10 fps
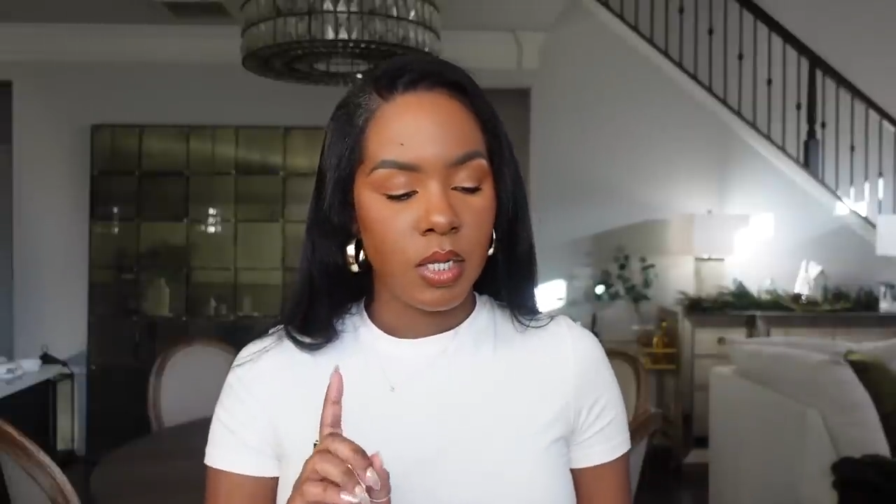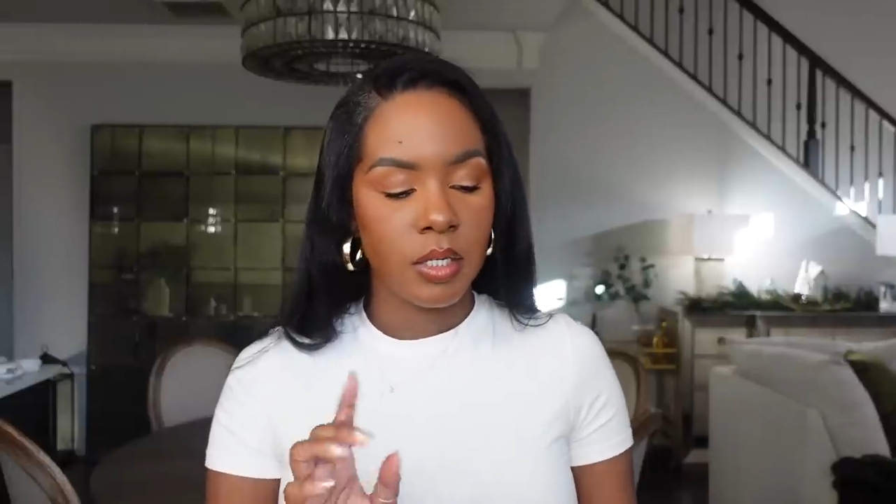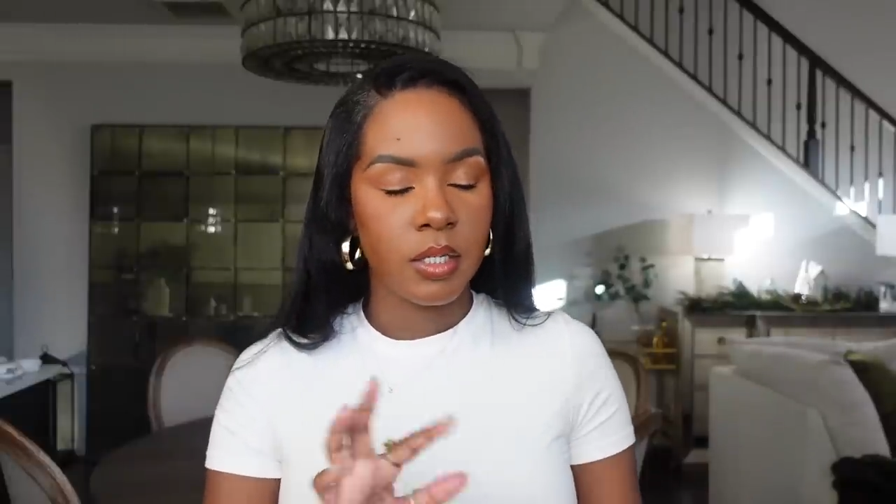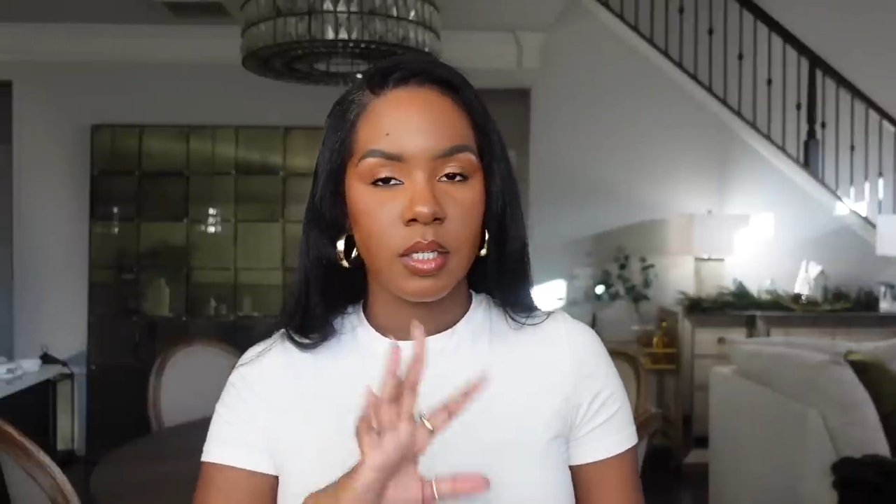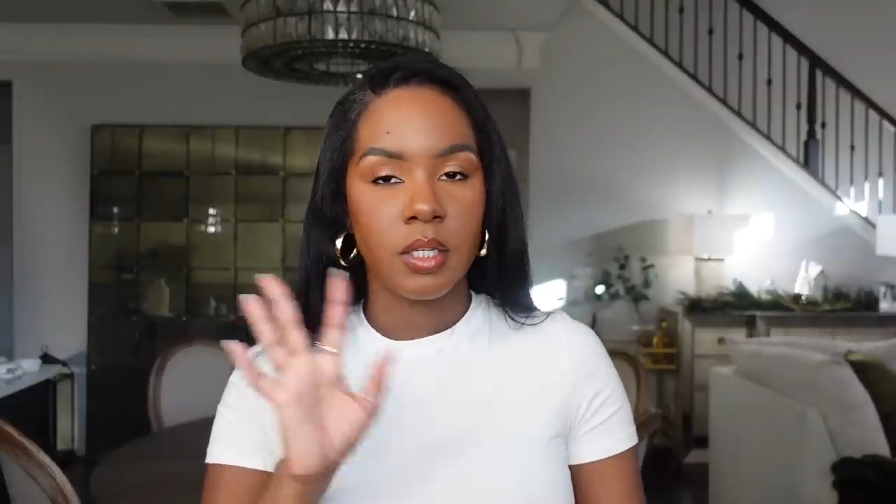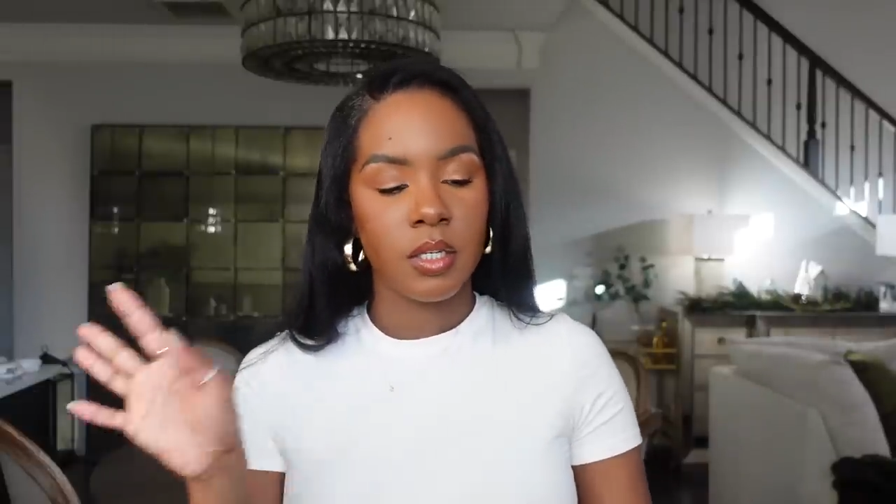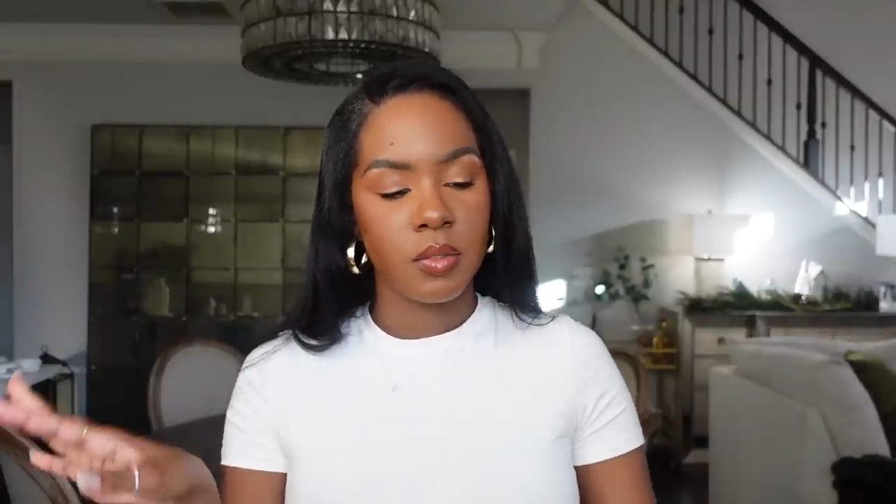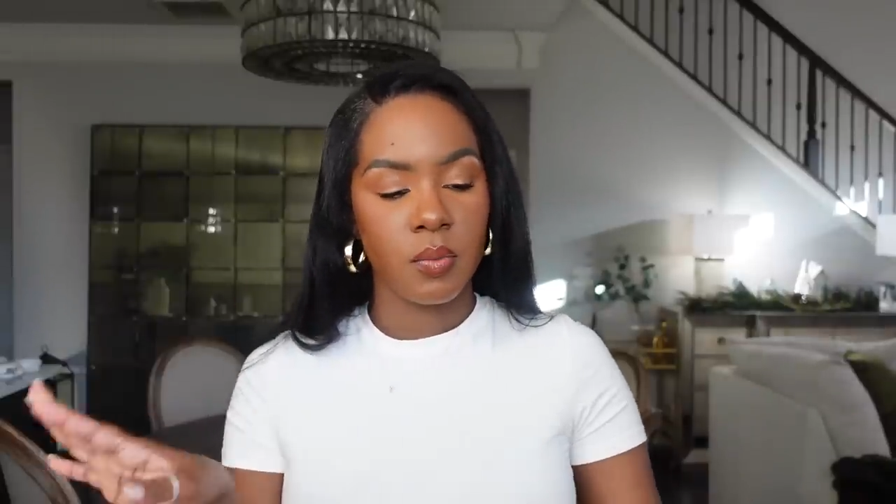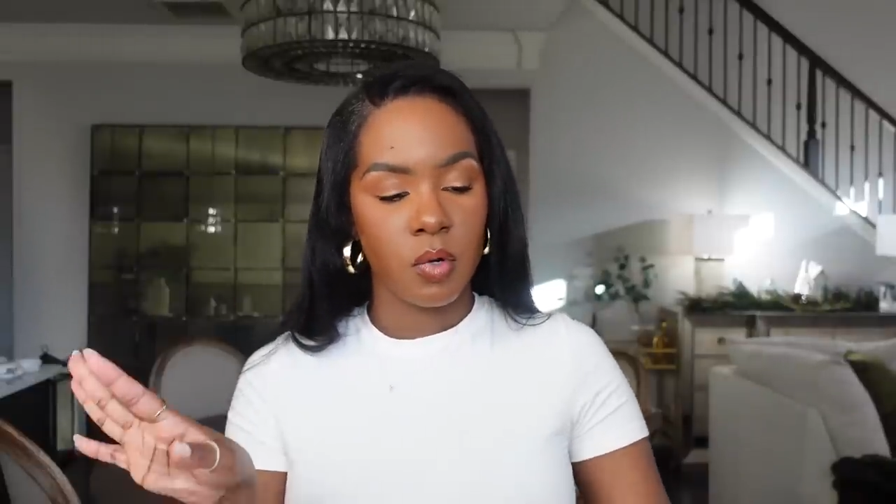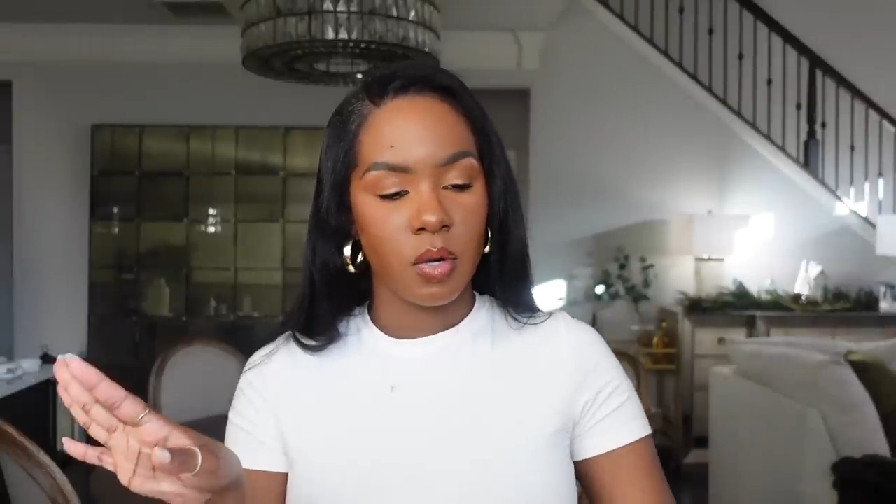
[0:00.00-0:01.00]
until it
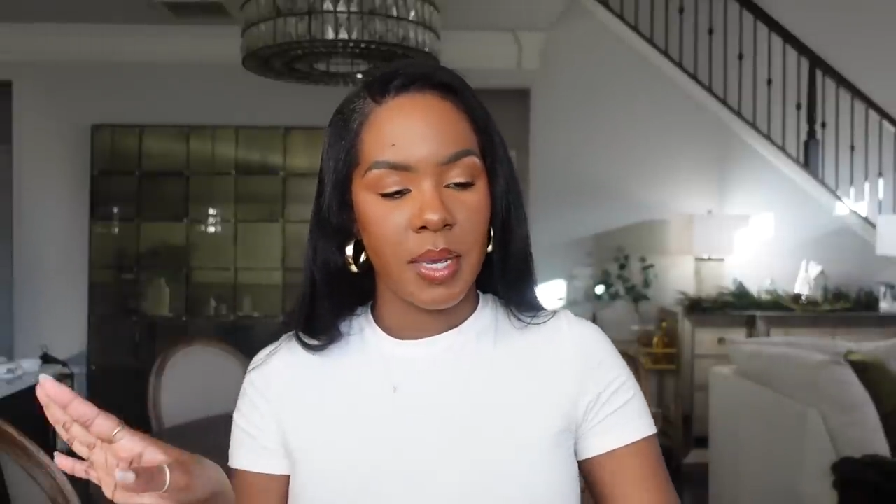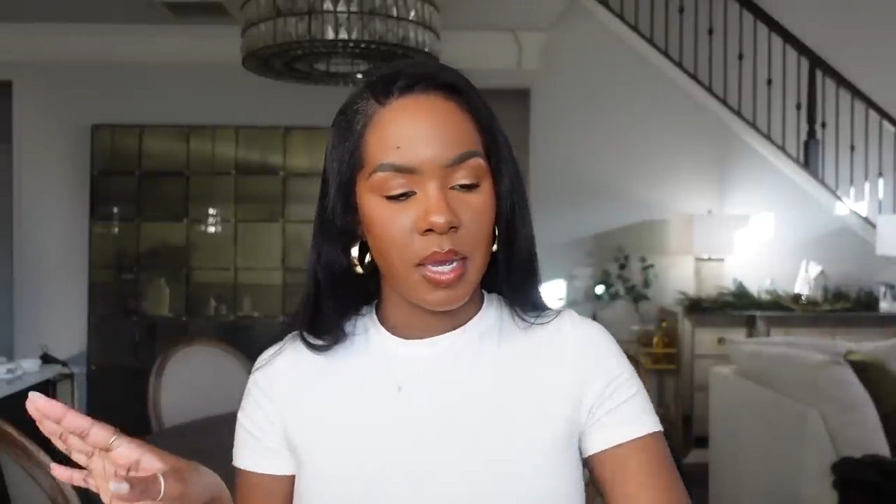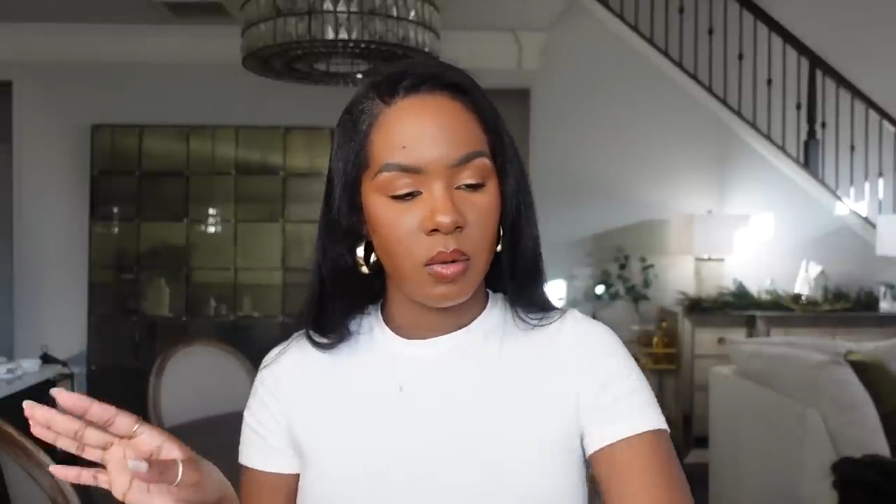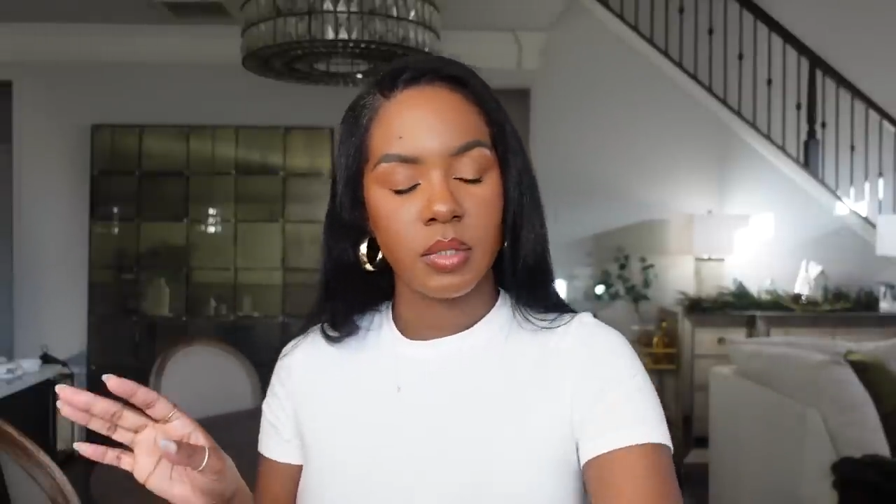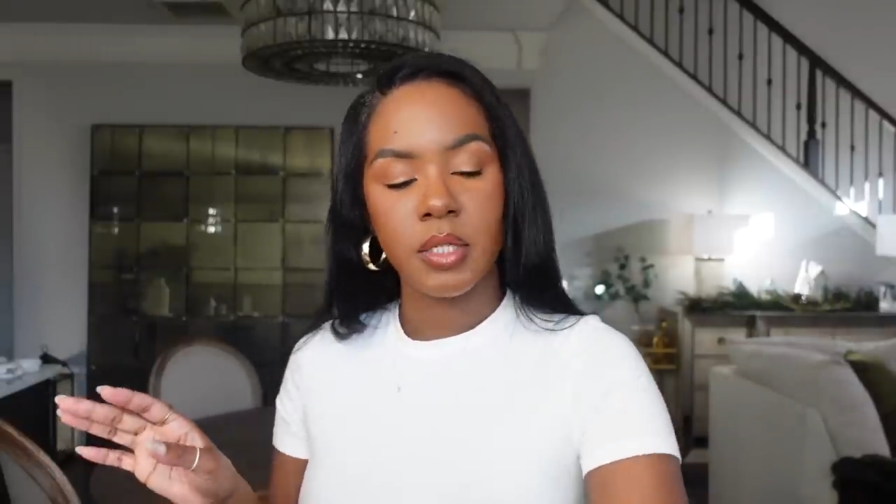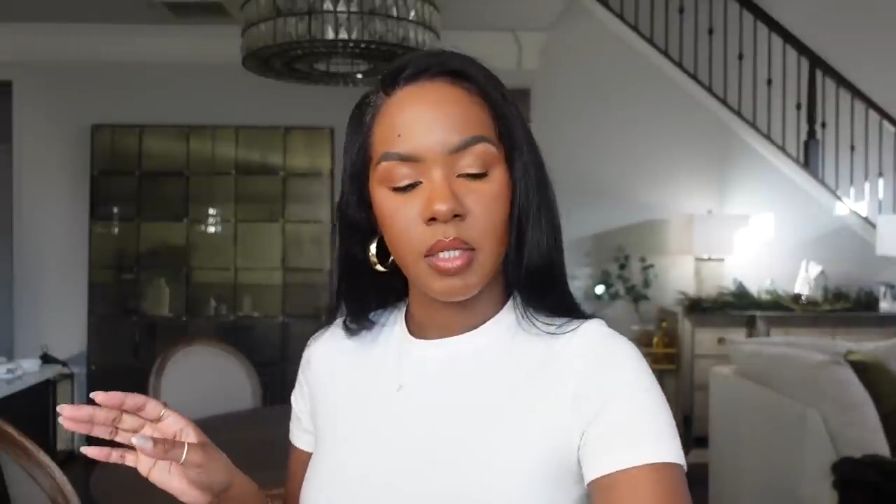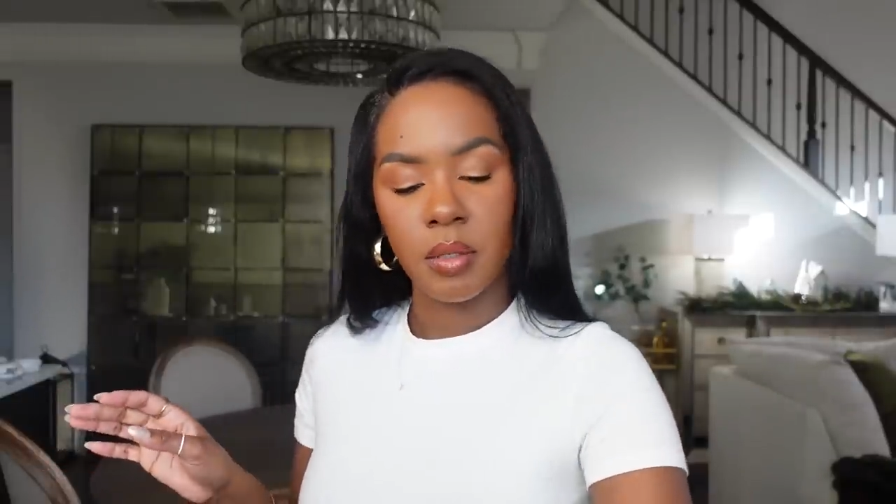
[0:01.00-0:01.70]
gets warm out.